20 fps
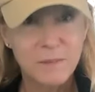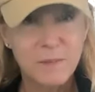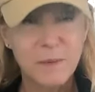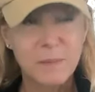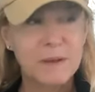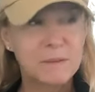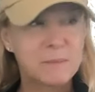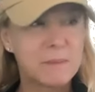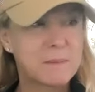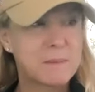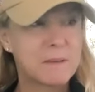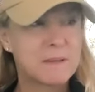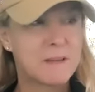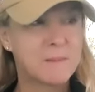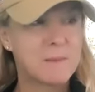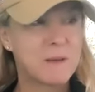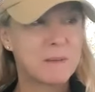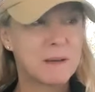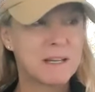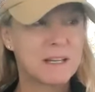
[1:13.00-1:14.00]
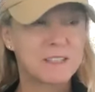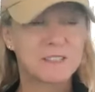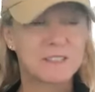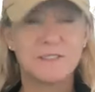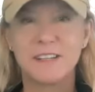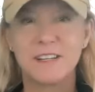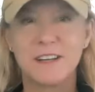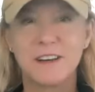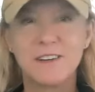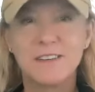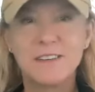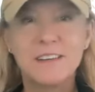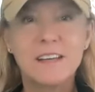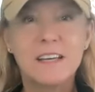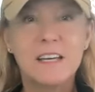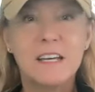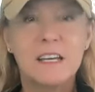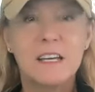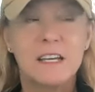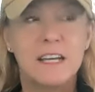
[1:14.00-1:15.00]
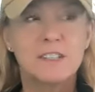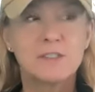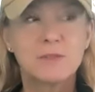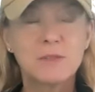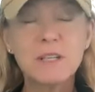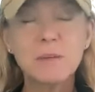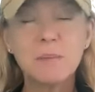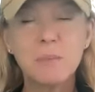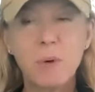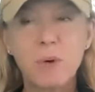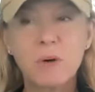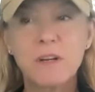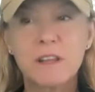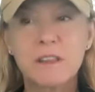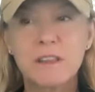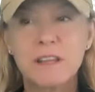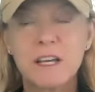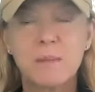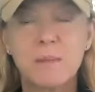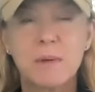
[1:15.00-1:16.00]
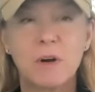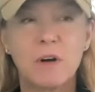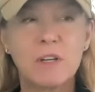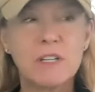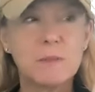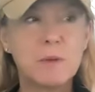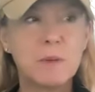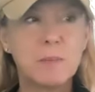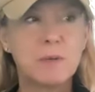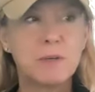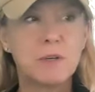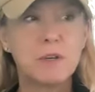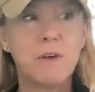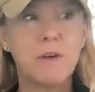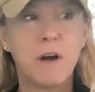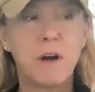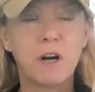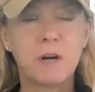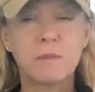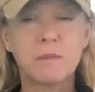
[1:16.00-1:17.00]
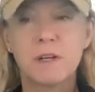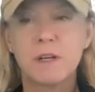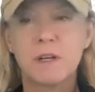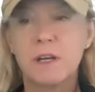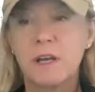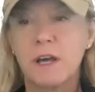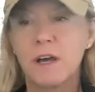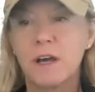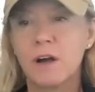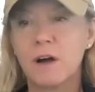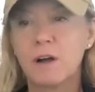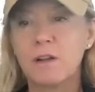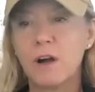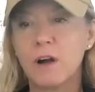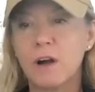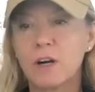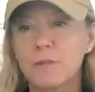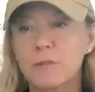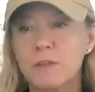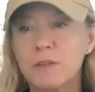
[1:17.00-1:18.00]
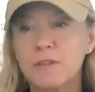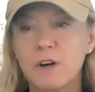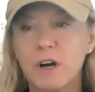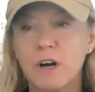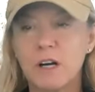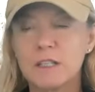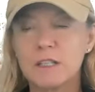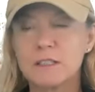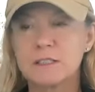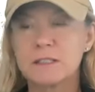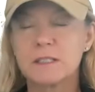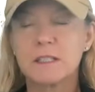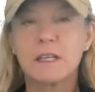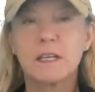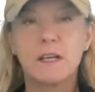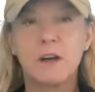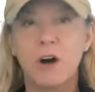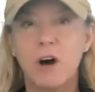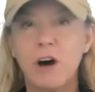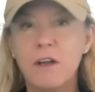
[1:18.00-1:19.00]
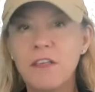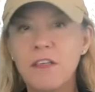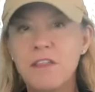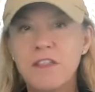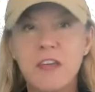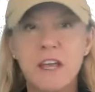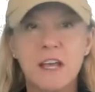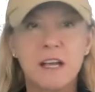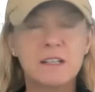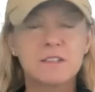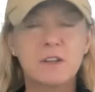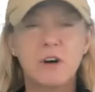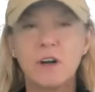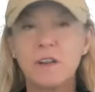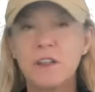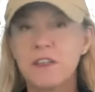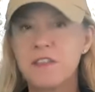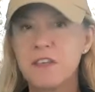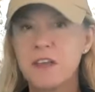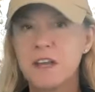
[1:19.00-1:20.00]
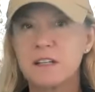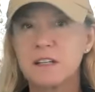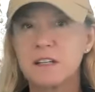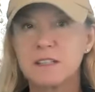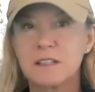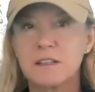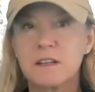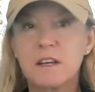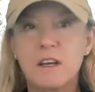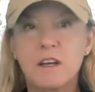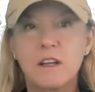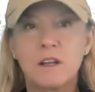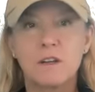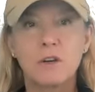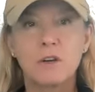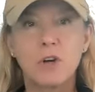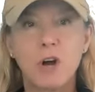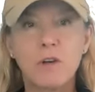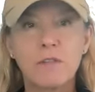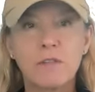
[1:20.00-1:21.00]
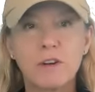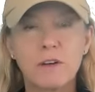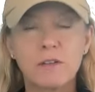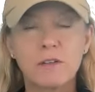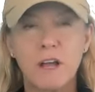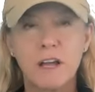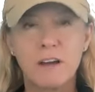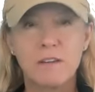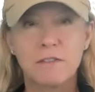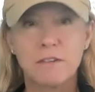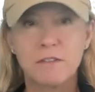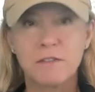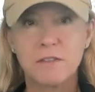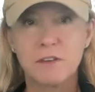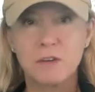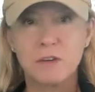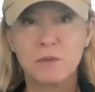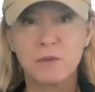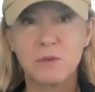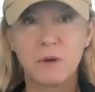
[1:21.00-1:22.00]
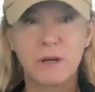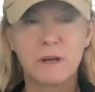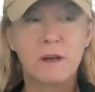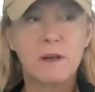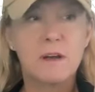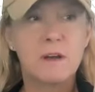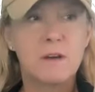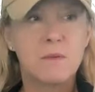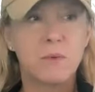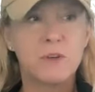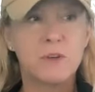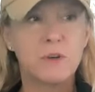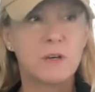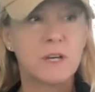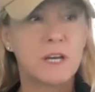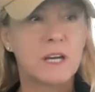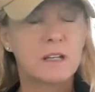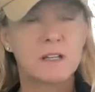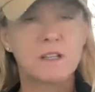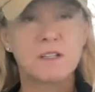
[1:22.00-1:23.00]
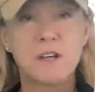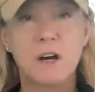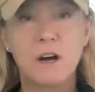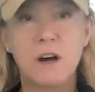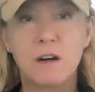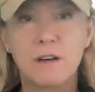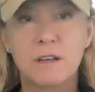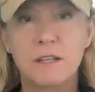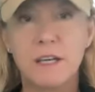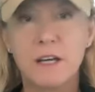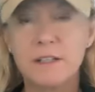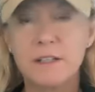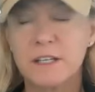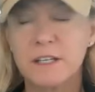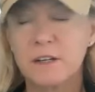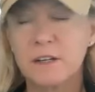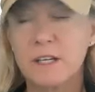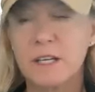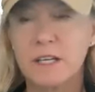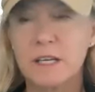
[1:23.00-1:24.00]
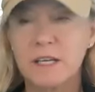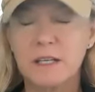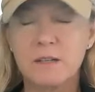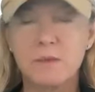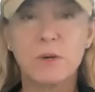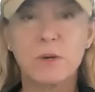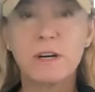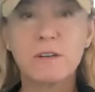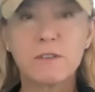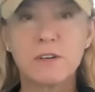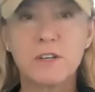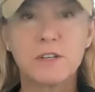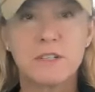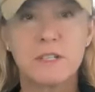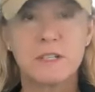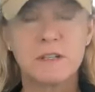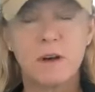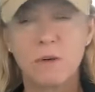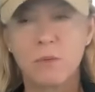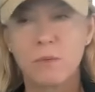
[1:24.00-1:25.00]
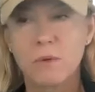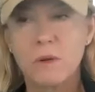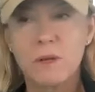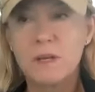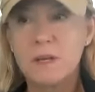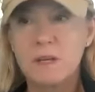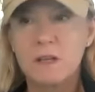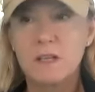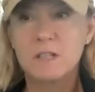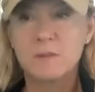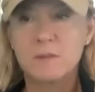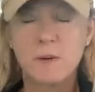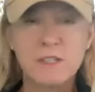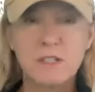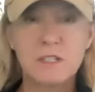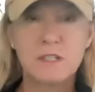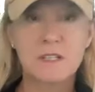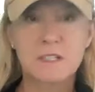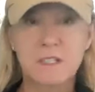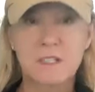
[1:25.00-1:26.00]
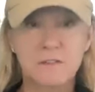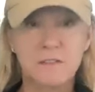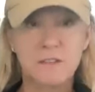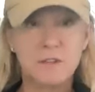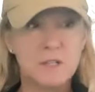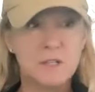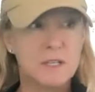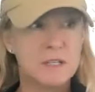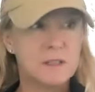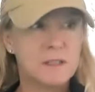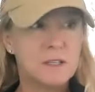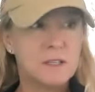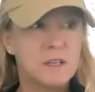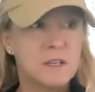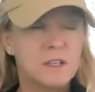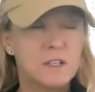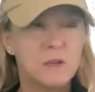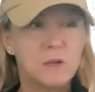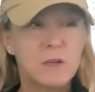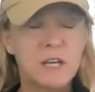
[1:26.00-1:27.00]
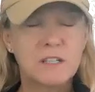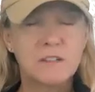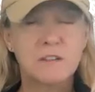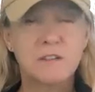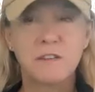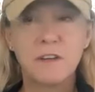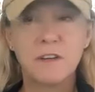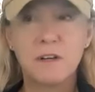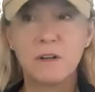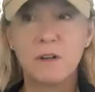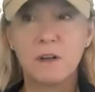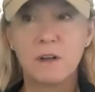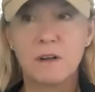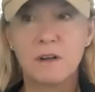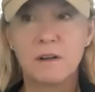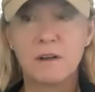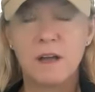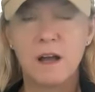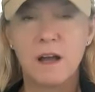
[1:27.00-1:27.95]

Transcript: Maybe they'll be my next video. It's really important to think about all the people you've harmed, all the harm you've caused, all the things, and look over your life review. Like when you kicked the dog, yelled at your kid, whatever you did, or especially the stuff you did, you get to feel,